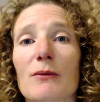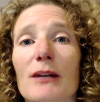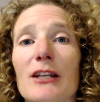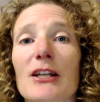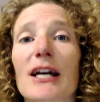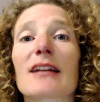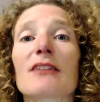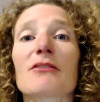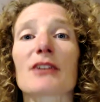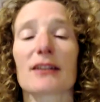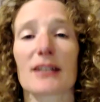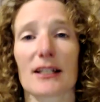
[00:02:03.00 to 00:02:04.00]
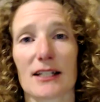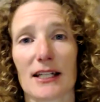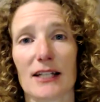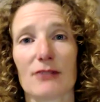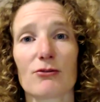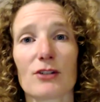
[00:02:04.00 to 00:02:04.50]
when you elevate that,
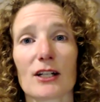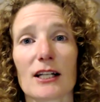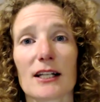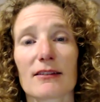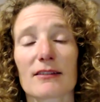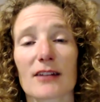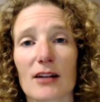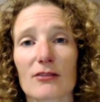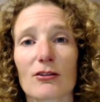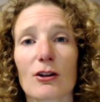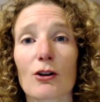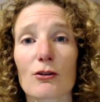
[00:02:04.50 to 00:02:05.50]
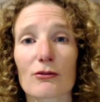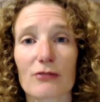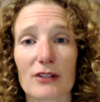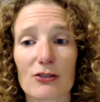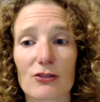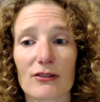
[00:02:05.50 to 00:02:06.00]
it really starts a lot of
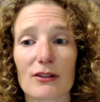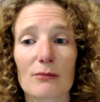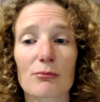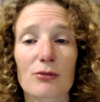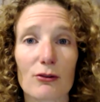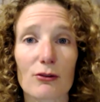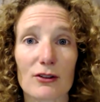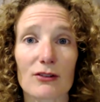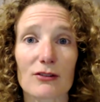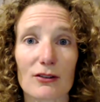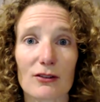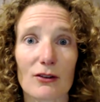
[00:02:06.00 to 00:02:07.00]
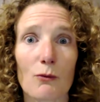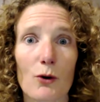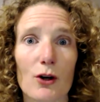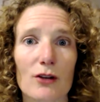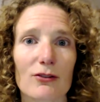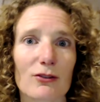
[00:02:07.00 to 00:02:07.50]
interesting processes and
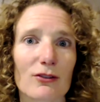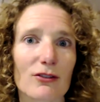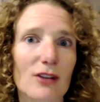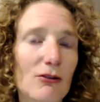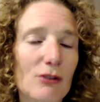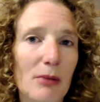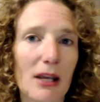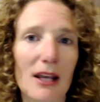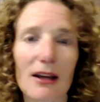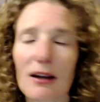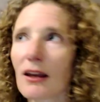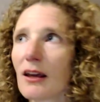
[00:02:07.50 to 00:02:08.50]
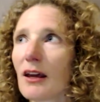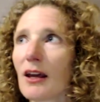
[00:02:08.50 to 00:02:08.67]
works on cell repair.